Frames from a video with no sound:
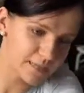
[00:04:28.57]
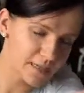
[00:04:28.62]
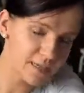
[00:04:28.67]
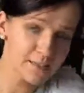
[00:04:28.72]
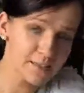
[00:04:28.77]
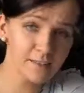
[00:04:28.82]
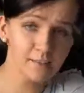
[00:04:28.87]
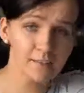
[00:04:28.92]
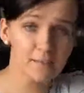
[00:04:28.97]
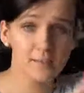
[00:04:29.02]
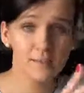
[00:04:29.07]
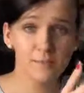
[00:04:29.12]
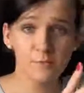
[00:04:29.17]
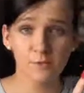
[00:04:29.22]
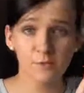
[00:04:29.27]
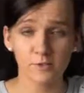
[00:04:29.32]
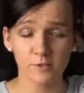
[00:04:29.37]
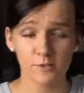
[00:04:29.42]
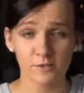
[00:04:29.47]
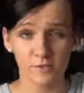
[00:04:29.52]

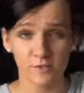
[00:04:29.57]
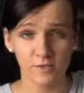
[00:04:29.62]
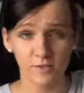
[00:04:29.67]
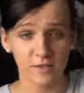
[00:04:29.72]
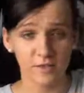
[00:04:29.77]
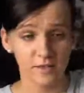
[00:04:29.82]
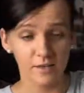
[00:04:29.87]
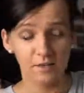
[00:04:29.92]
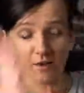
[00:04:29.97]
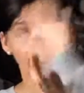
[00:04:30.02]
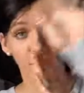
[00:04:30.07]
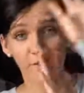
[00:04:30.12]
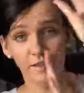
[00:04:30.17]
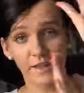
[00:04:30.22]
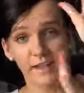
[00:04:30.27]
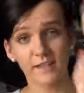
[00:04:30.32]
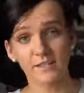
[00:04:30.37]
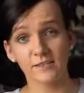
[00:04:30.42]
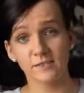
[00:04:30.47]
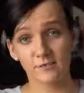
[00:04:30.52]
underarms or on
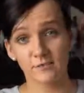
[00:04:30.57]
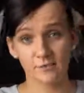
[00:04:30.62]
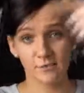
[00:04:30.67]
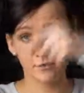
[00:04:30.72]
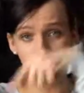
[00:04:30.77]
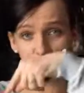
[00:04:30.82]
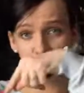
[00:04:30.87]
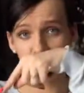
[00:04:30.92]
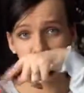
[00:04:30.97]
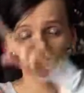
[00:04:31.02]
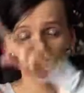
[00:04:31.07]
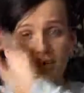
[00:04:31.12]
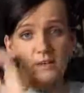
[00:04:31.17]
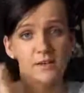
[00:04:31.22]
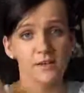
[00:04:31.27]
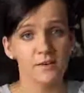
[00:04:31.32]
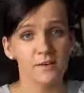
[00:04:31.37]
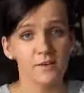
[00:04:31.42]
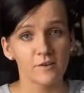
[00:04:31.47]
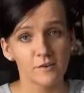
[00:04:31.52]
hands or
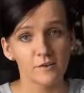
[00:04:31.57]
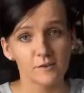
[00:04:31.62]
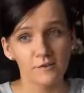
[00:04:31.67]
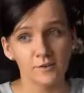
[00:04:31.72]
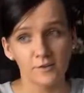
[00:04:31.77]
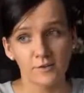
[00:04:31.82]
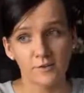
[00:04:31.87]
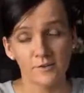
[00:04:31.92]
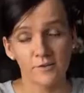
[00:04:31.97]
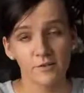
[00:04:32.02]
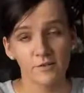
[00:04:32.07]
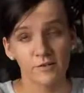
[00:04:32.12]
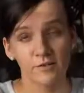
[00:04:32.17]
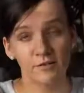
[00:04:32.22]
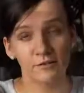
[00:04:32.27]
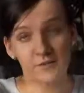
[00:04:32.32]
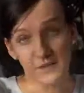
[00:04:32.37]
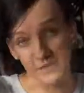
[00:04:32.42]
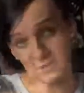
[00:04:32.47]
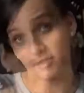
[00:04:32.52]
on your
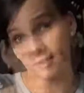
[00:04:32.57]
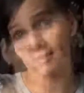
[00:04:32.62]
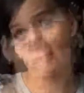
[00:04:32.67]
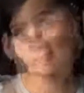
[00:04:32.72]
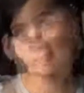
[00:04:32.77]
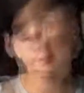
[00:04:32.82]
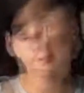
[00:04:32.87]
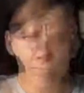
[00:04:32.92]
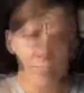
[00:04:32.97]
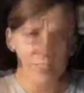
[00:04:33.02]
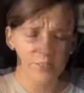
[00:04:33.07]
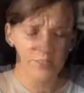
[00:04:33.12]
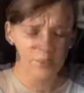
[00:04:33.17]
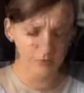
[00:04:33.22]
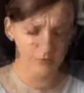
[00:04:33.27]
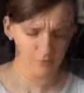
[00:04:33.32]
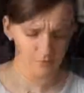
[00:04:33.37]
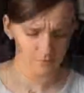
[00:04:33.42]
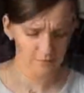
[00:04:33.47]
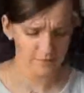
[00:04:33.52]
feet. I
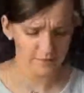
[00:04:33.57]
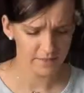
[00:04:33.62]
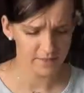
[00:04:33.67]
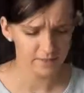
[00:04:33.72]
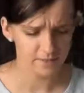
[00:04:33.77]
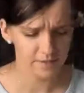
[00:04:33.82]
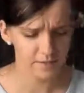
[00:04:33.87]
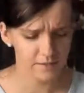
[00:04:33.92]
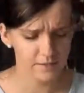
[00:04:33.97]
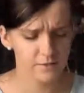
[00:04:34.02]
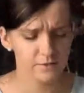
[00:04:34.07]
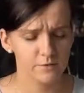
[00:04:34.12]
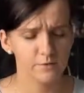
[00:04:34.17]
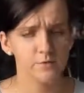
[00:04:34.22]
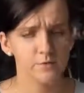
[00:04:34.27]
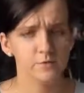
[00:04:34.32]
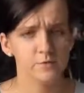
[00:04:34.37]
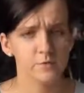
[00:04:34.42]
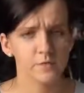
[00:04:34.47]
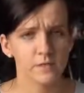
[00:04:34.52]
mentioned already that
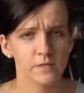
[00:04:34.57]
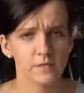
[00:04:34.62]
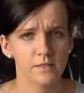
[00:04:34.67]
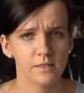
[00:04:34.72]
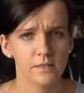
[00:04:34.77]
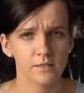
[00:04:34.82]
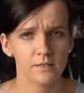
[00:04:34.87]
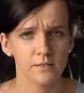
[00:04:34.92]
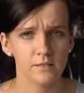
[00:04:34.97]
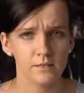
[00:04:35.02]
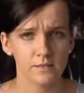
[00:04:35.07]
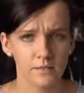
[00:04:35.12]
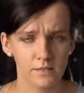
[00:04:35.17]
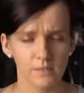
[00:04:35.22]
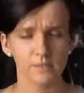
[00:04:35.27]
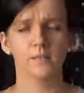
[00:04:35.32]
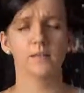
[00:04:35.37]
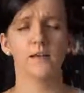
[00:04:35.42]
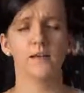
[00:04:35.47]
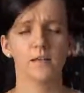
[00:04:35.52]

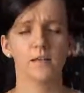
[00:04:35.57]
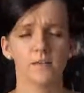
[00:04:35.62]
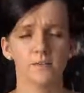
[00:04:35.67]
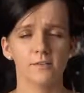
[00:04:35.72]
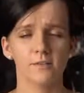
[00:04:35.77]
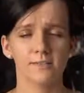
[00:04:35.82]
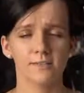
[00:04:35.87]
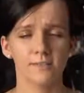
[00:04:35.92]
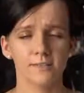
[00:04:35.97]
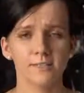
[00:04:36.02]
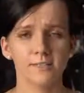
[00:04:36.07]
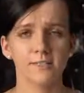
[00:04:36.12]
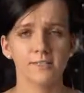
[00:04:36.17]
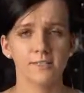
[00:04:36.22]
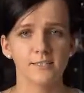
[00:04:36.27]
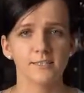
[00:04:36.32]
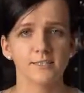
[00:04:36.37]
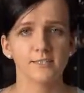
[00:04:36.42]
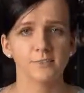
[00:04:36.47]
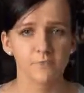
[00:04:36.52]
I started
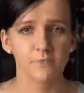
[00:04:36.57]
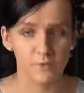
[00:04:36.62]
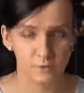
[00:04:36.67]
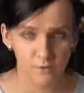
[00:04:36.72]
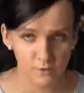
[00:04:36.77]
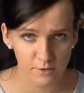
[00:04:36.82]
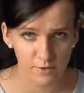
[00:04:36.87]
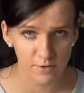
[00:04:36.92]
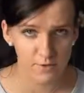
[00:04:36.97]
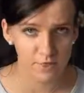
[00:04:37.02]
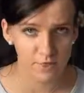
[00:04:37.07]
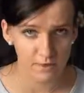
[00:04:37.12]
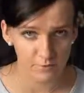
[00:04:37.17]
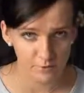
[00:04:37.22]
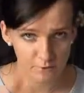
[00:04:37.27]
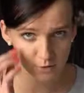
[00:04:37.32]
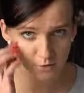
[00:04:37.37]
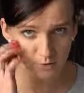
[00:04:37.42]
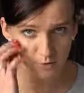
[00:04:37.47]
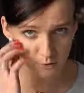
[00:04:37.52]
seeing the results
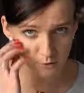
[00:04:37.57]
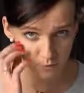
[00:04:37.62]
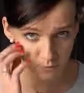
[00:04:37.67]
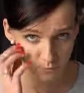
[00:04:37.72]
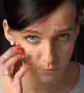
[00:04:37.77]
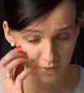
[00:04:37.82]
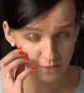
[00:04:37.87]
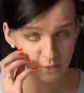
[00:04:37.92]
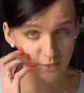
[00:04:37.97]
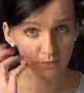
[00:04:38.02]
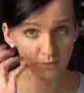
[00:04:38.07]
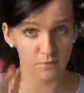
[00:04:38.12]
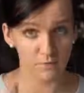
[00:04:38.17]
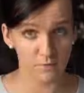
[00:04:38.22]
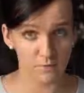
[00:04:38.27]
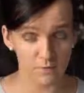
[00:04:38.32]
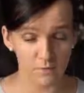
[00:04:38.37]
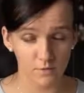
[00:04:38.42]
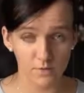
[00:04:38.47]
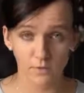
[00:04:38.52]
after 2 weeks,
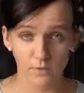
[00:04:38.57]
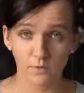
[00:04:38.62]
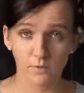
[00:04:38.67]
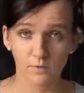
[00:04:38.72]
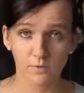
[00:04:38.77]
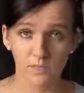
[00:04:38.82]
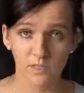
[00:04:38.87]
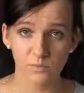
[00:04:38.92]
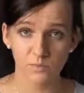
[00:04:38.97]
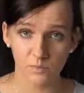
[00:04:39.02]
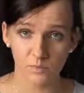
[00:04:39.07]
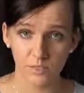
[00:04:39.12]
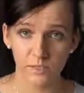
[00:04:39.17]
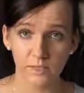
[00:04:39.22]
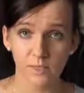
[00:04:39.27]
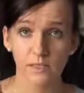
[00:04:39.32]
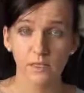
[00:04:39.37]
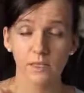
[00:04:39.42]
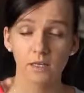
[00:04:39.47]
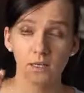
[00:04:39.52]
so this was
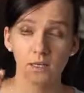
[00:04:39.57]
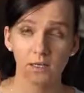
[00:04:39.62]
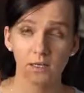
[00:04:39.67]
pretty